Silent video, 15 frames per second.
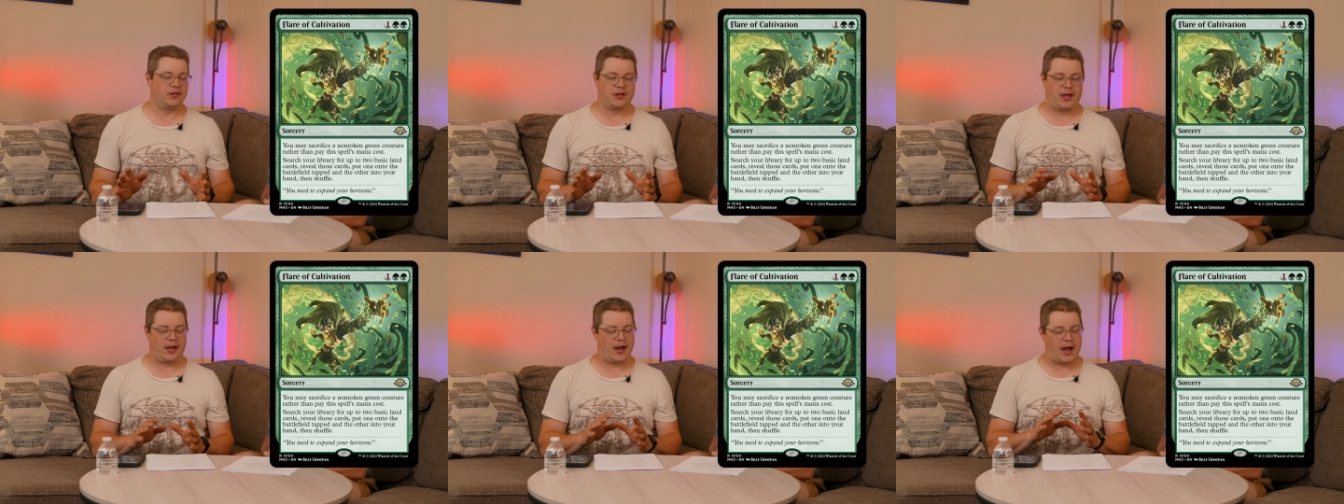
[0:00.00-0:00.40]

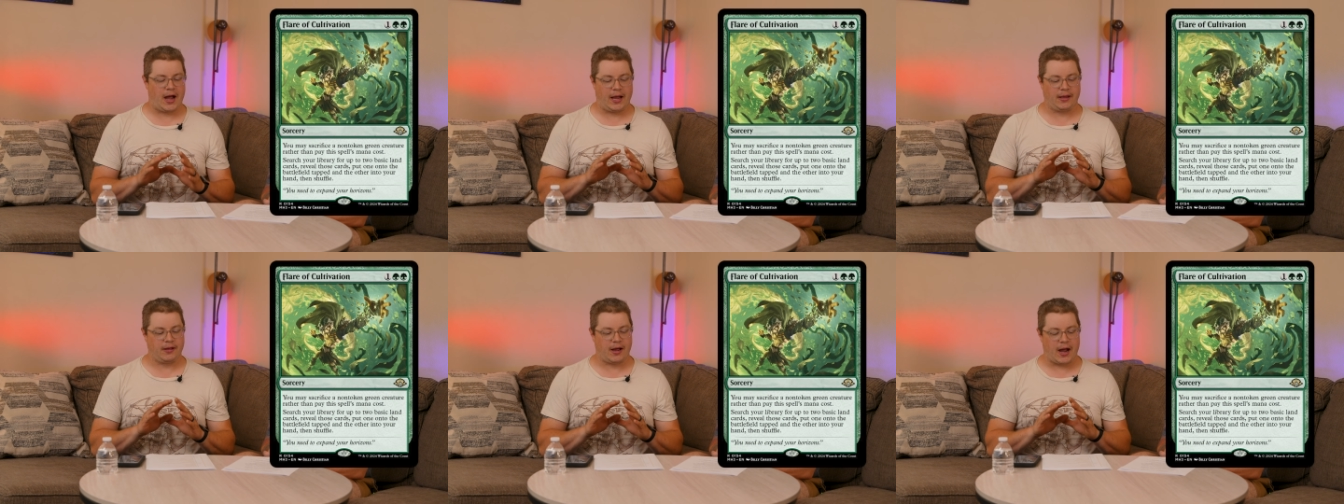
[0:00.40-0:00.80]
Like,
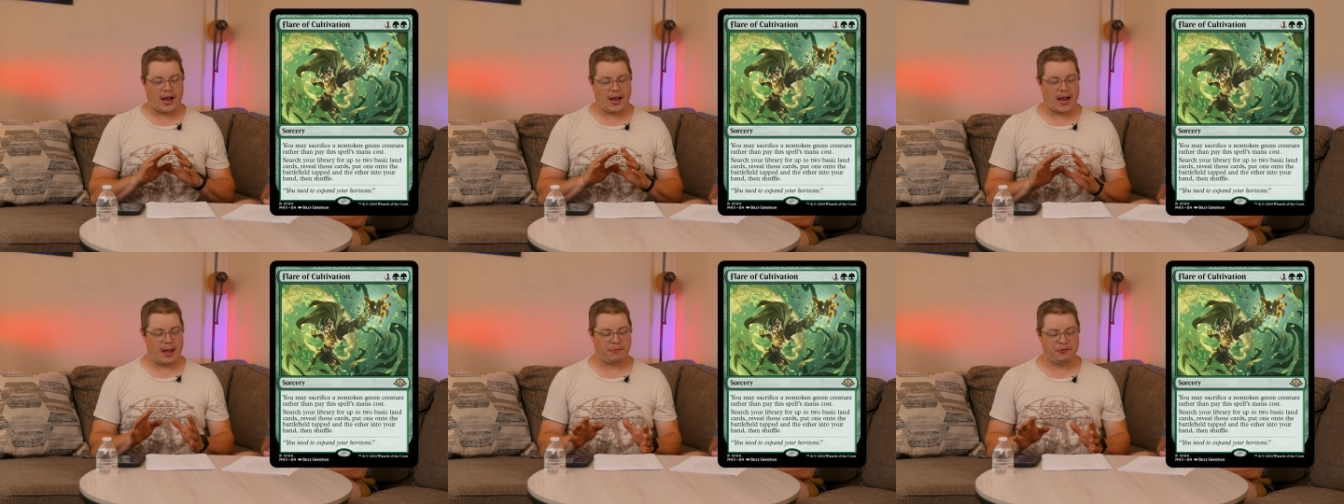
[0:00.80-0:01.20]
I
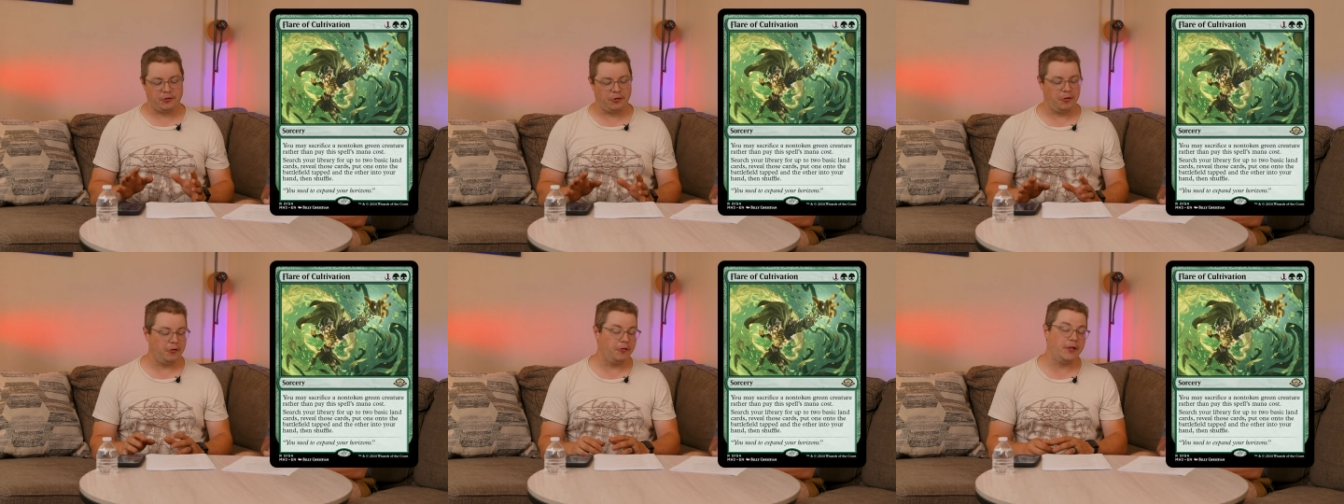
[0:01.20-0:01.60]

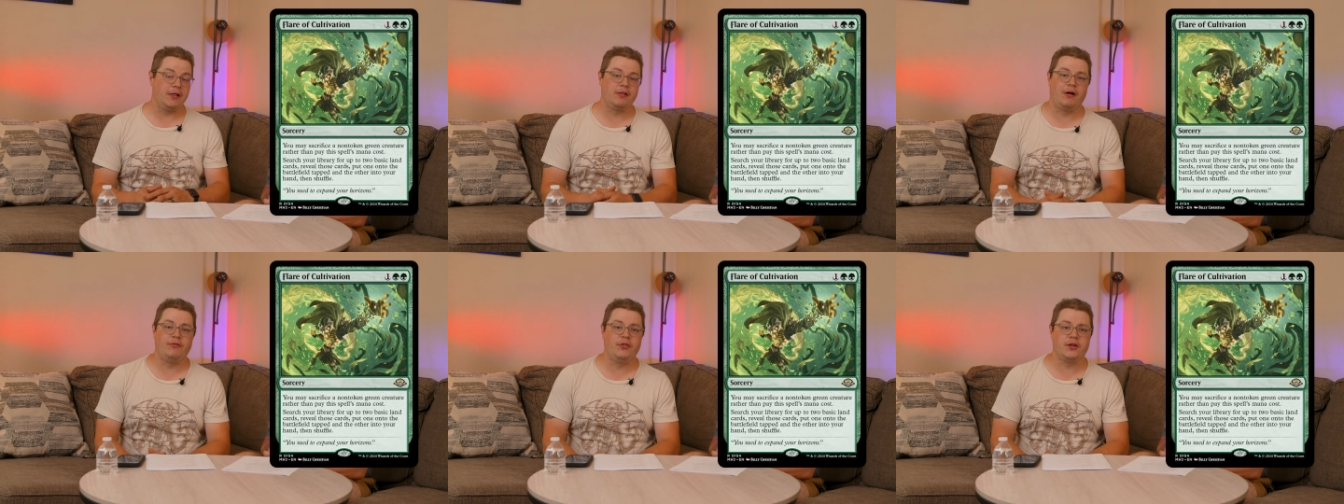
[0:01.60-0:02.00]
absolutely
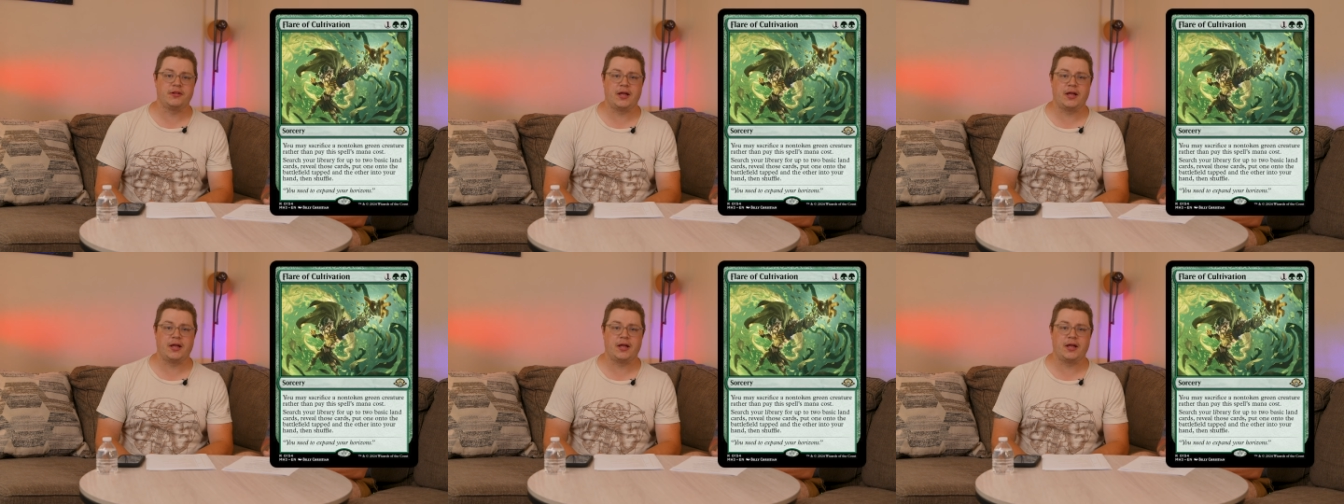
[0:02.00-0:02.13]
love this.